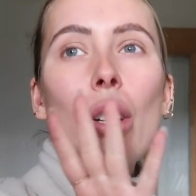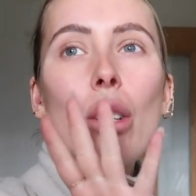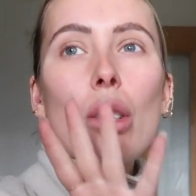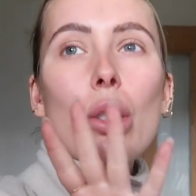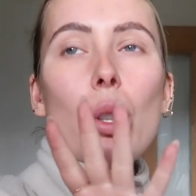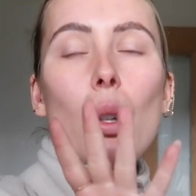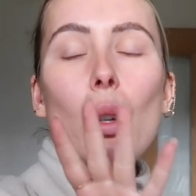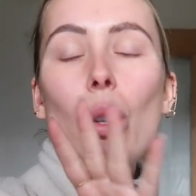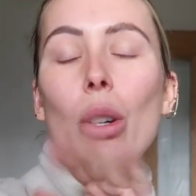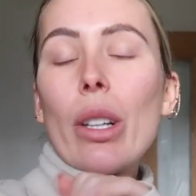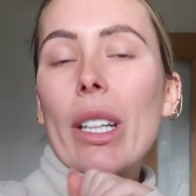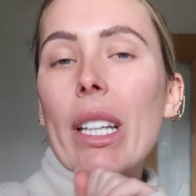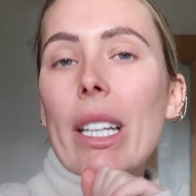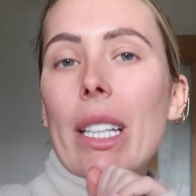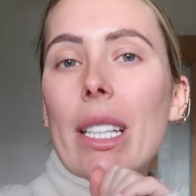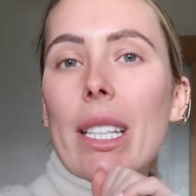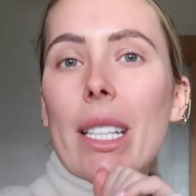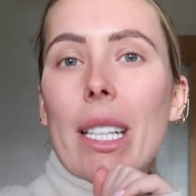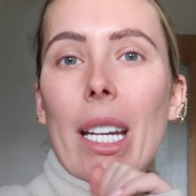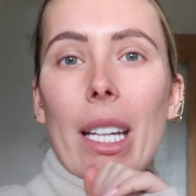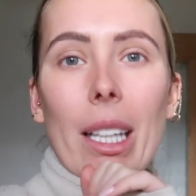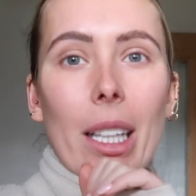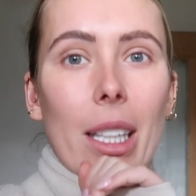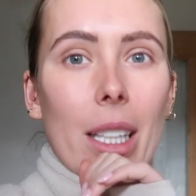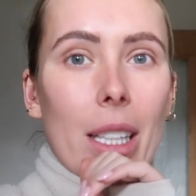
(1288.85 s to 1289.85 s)

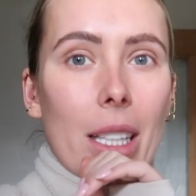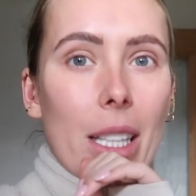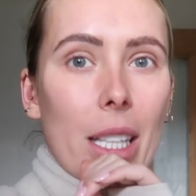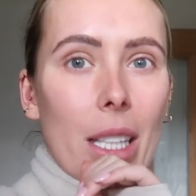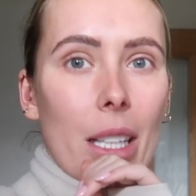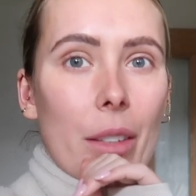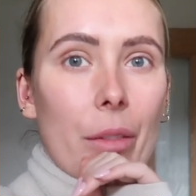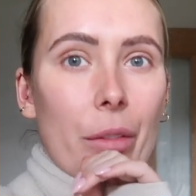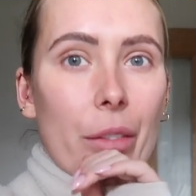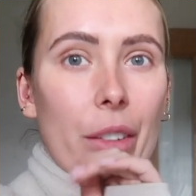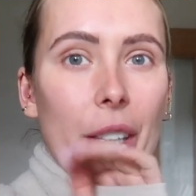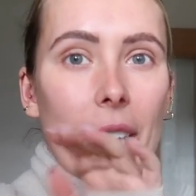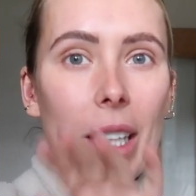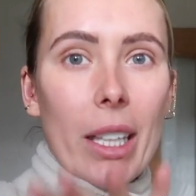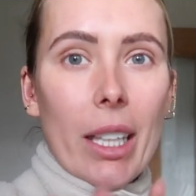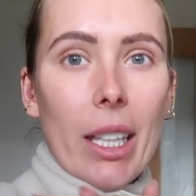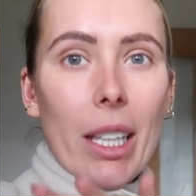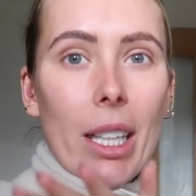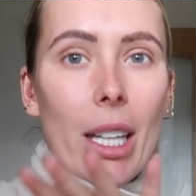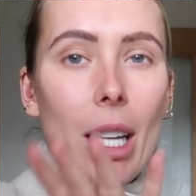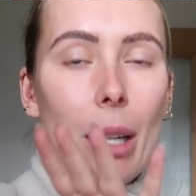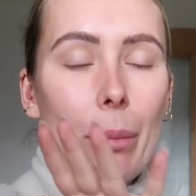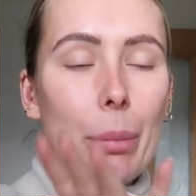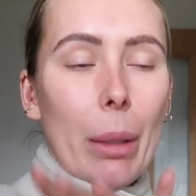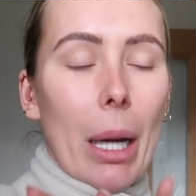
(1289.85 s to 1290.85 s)
talking
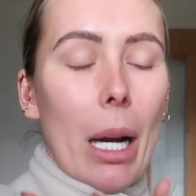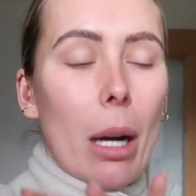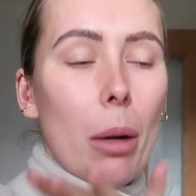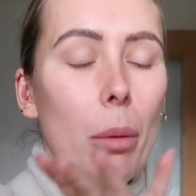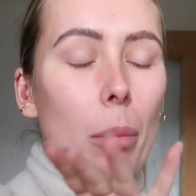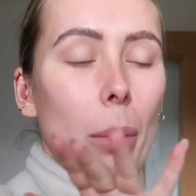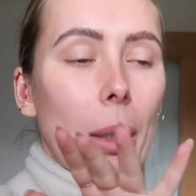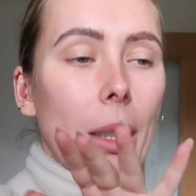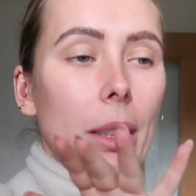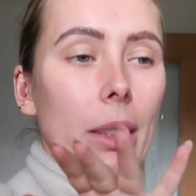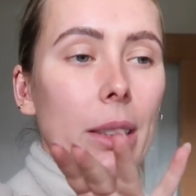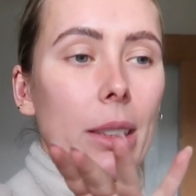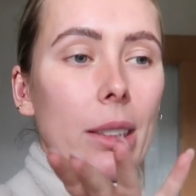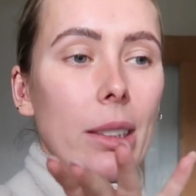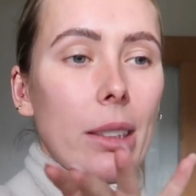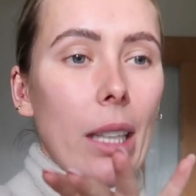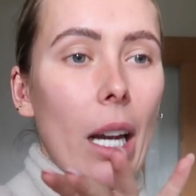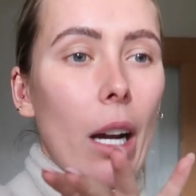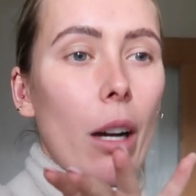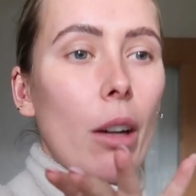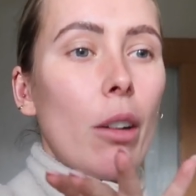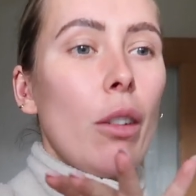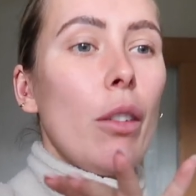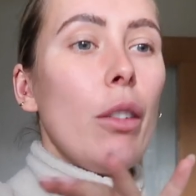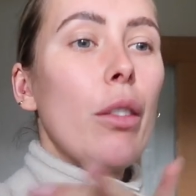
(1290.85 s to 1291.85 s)
negatively about
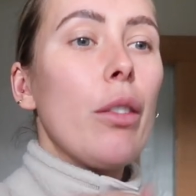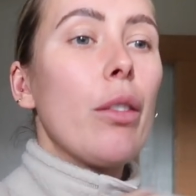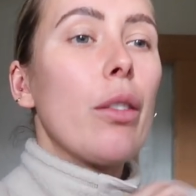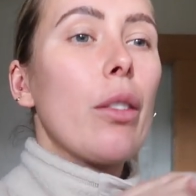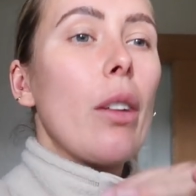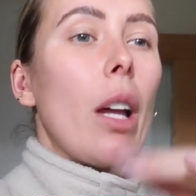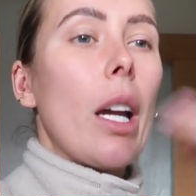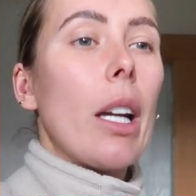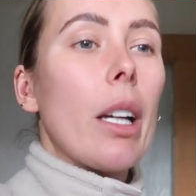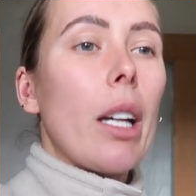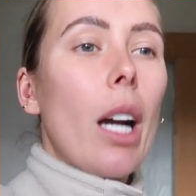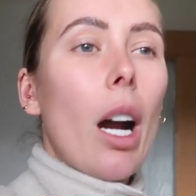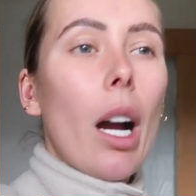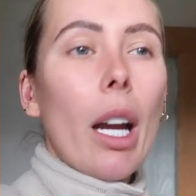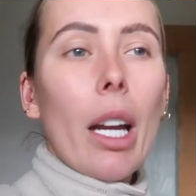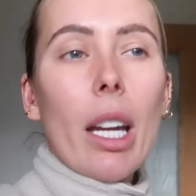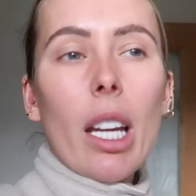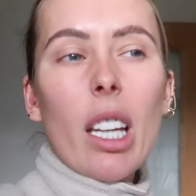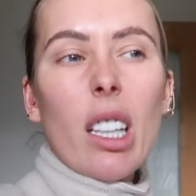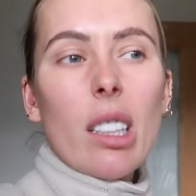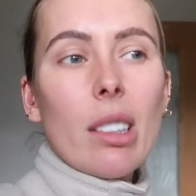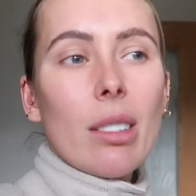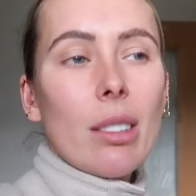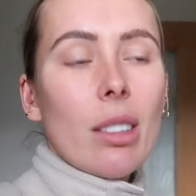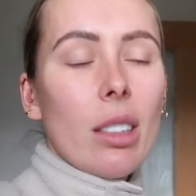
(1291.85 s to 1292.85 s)
myself. Like
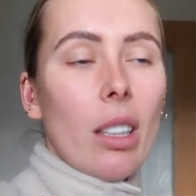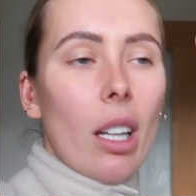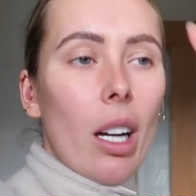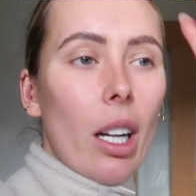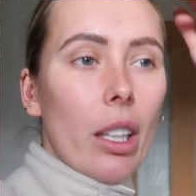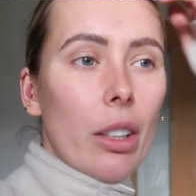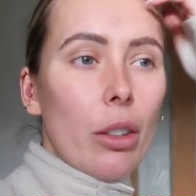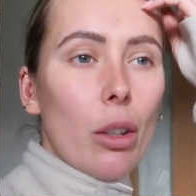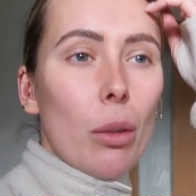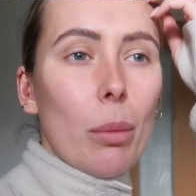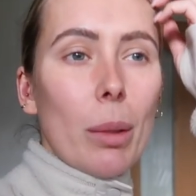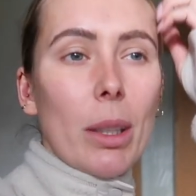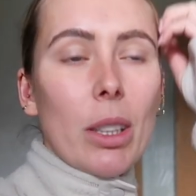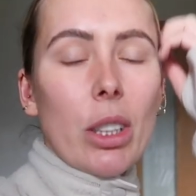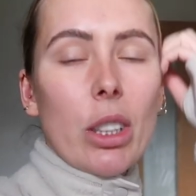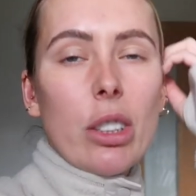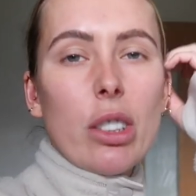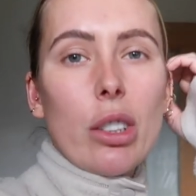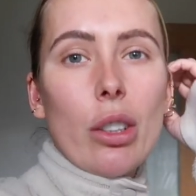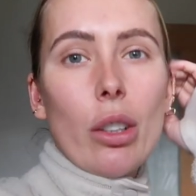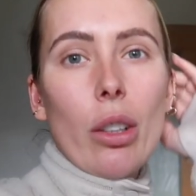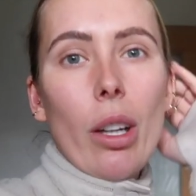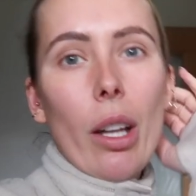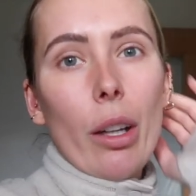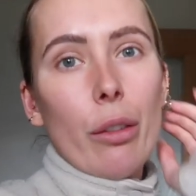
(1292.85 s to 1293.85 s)
I, I normally
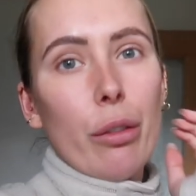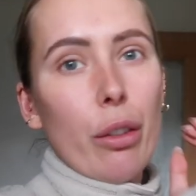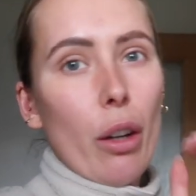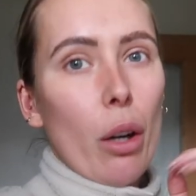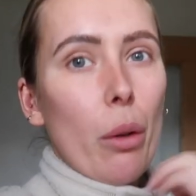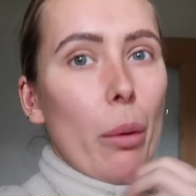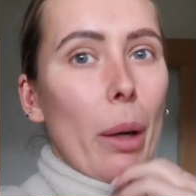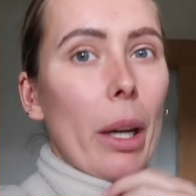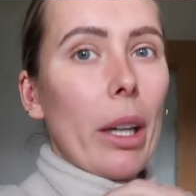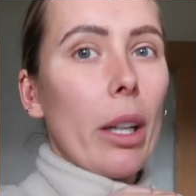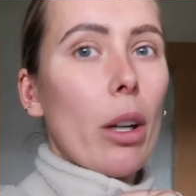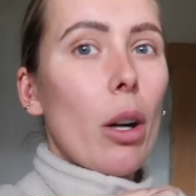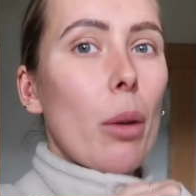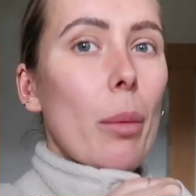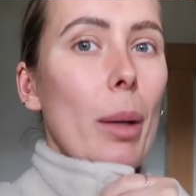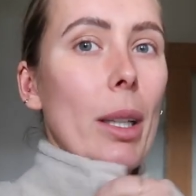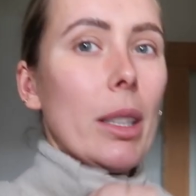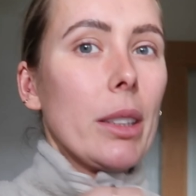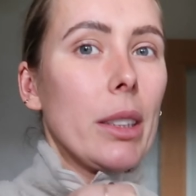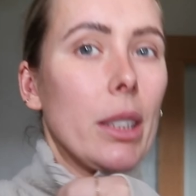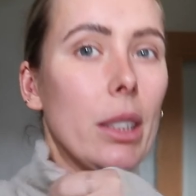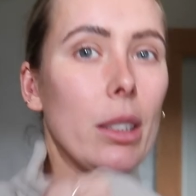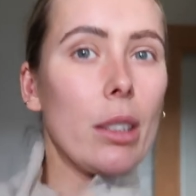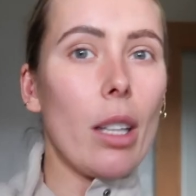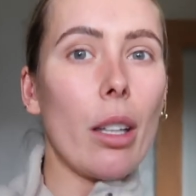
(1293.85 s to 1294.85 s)
just do like throwaway
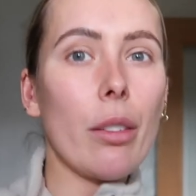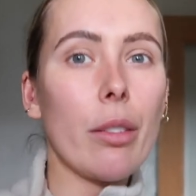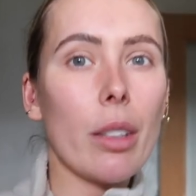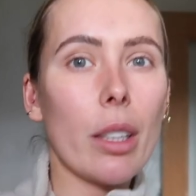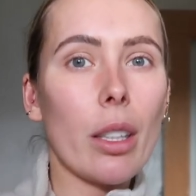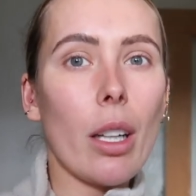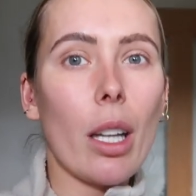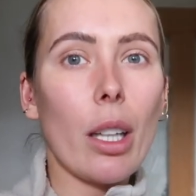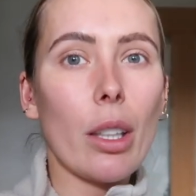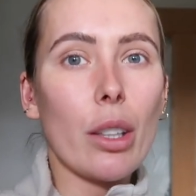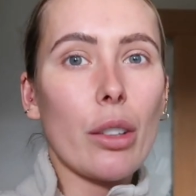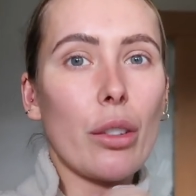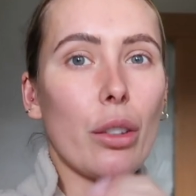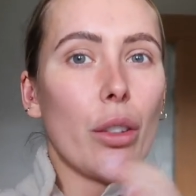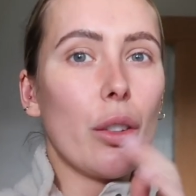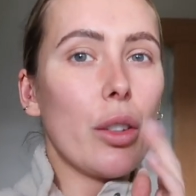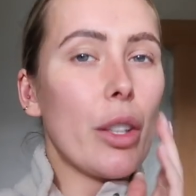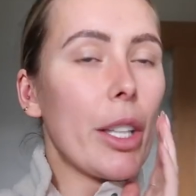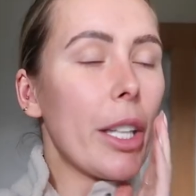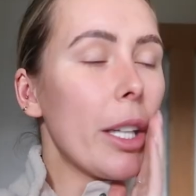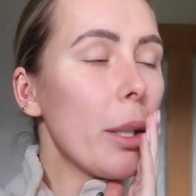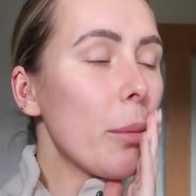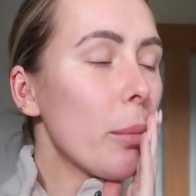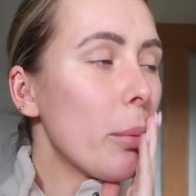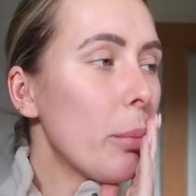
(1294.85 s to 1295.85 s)
comments and nothing like too
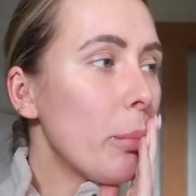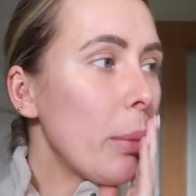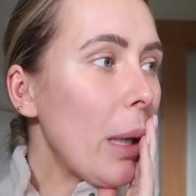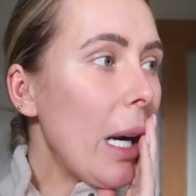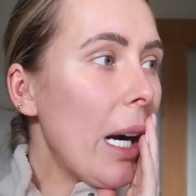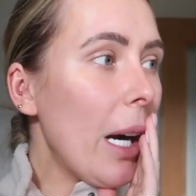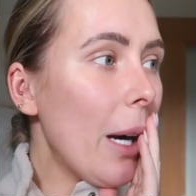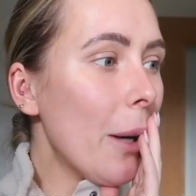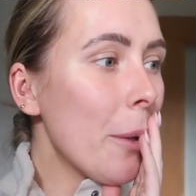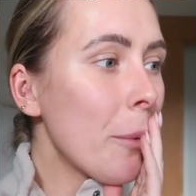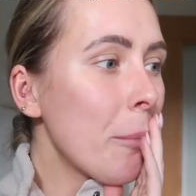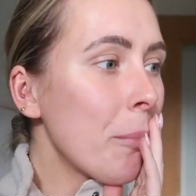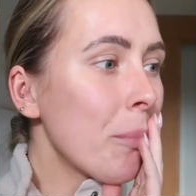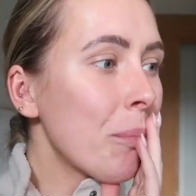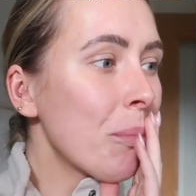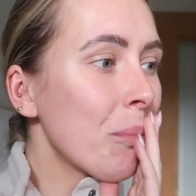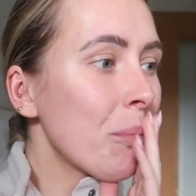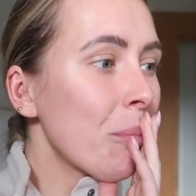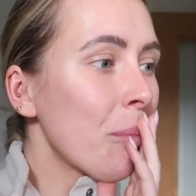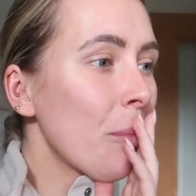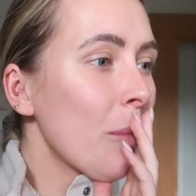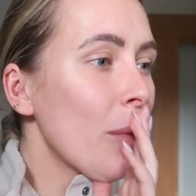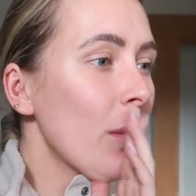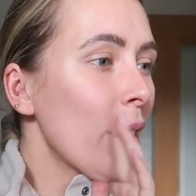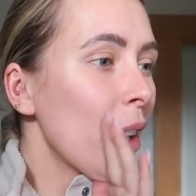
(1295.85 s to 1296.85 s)
deep. But
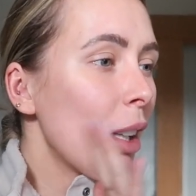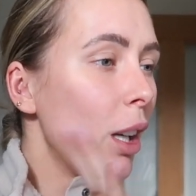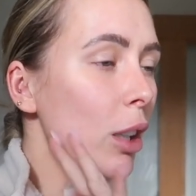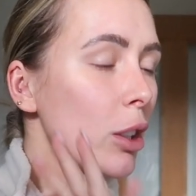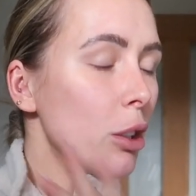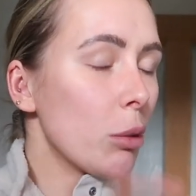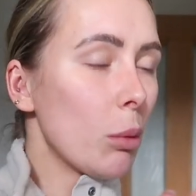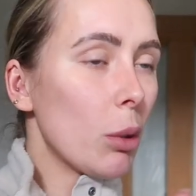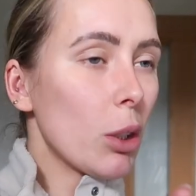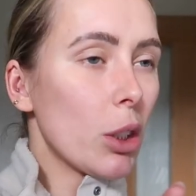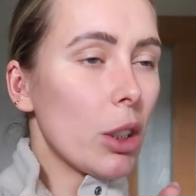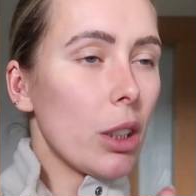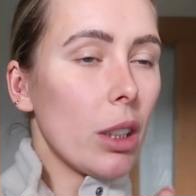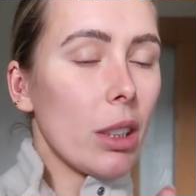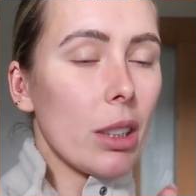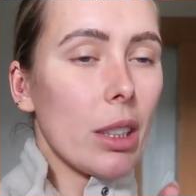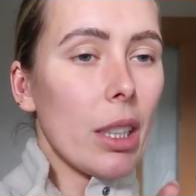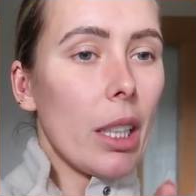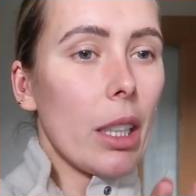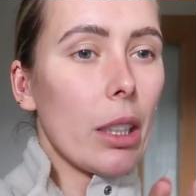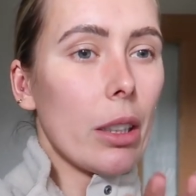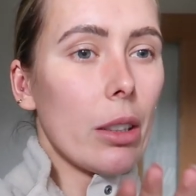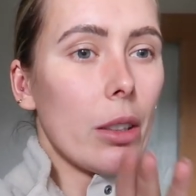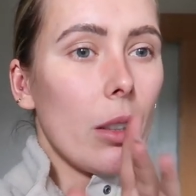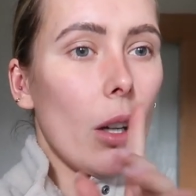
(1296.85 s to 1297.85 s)
I was watching a
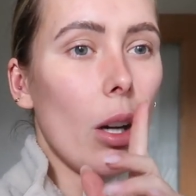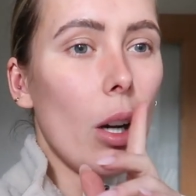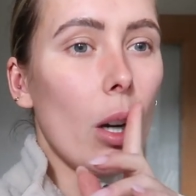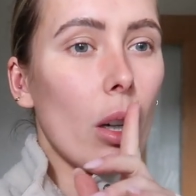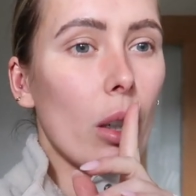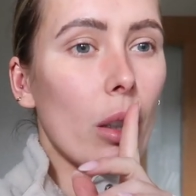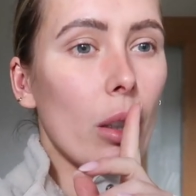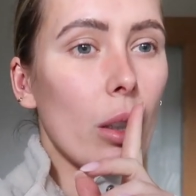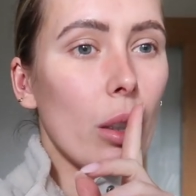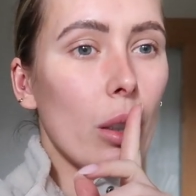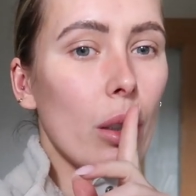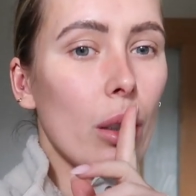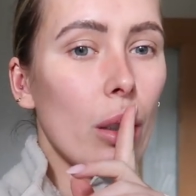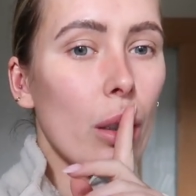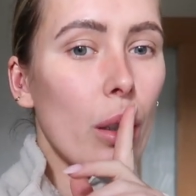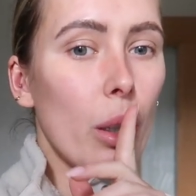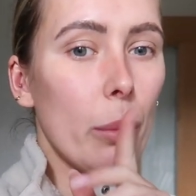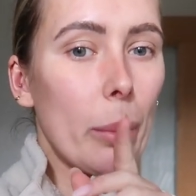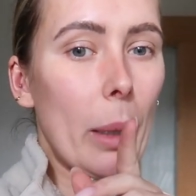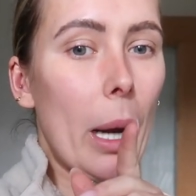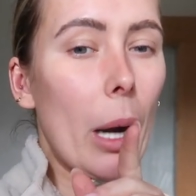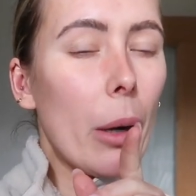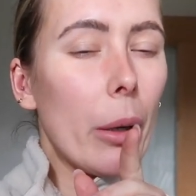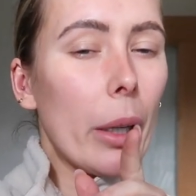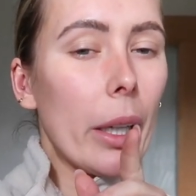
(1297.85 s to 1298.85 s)
TikTok
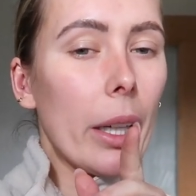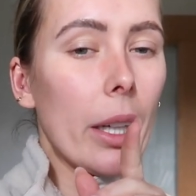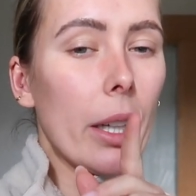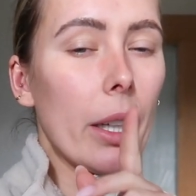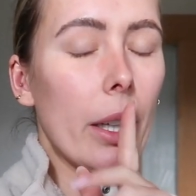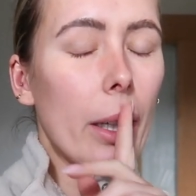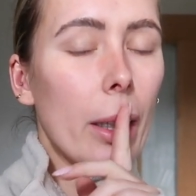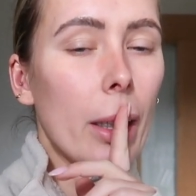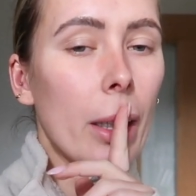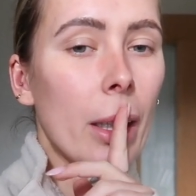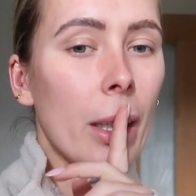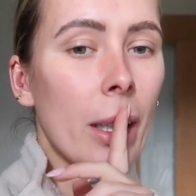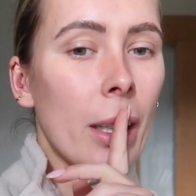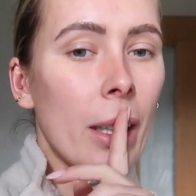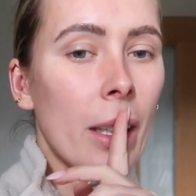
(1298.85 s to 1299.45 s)
about it